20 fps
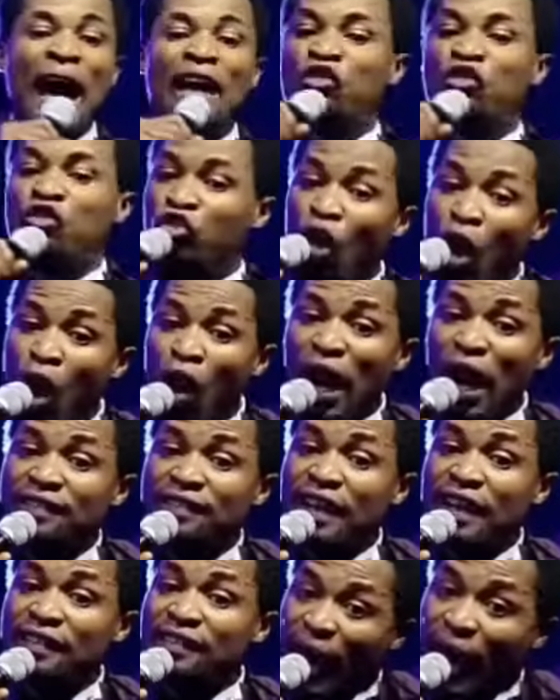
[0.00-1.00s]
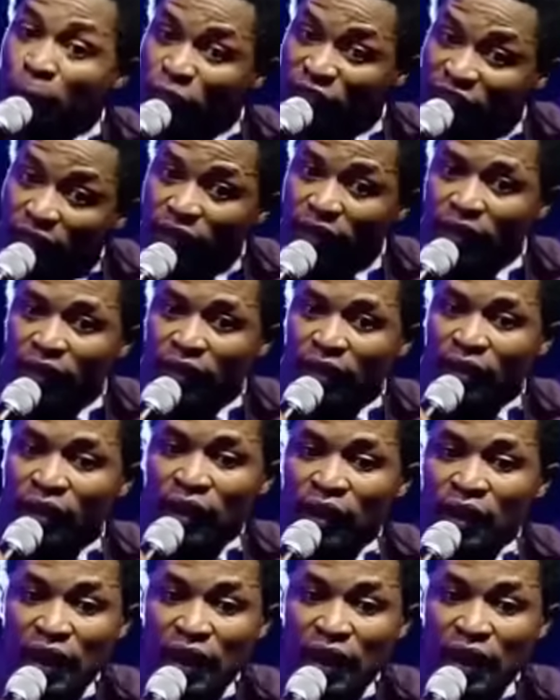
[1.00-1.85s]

be as strong as a Samson.